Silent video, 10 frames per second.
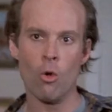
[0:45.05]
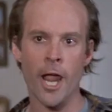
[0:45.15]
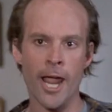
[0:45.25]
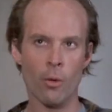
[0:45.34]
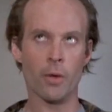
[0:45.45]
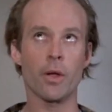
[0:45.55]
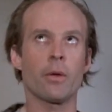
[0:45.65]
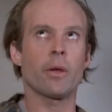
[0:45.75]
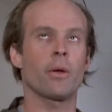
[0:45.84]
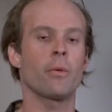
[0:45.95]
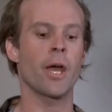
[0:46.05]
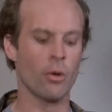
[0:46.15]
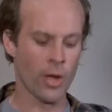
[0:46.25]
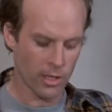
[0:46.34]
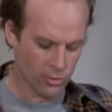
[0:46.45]

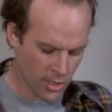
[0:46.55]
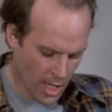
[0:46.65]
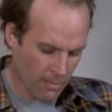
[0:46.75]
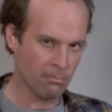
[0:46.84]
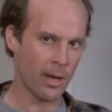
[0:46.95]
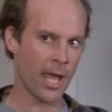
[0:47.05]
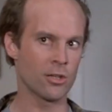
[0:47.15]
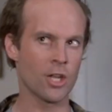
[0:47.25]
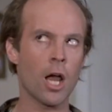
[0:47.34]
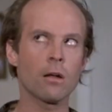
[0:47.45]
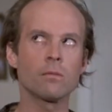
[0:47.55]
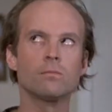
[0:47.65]
You see, I'm um, bananas, Doc.